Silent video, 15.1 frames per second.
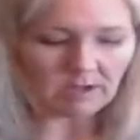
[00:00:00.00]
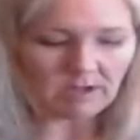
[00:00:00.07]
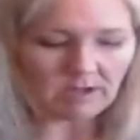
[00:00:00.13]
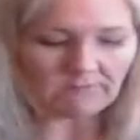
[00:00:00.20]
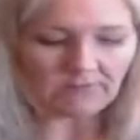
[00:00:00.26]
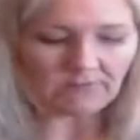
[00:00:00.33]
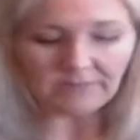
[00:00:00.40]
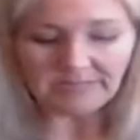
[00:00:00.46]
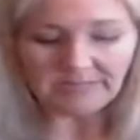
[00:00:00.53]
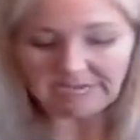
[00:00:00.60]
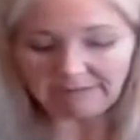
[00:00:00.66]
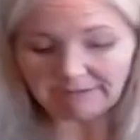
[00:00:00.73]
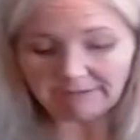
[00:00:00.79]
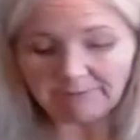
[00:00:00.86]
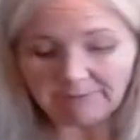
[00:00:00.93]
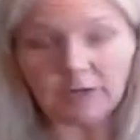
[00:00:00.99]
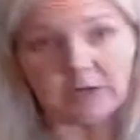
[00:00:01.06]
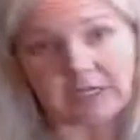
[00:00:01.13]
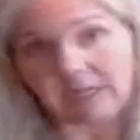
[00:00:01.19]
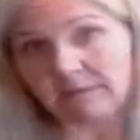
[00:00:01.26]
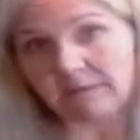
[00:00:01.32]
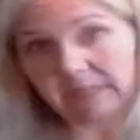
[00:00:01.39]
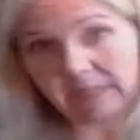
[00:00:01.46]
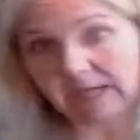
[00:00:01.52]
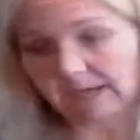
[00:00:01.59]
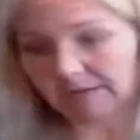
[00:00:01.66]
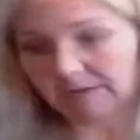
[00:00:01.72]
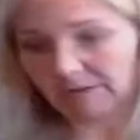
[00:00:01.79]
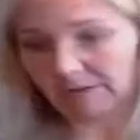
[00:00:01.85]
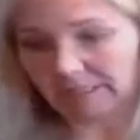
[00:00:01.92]
For me, I was burning them at
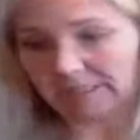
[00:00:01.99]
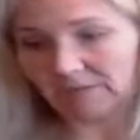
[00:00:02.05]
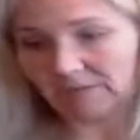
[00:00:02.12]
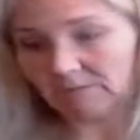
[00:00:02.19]
that, so I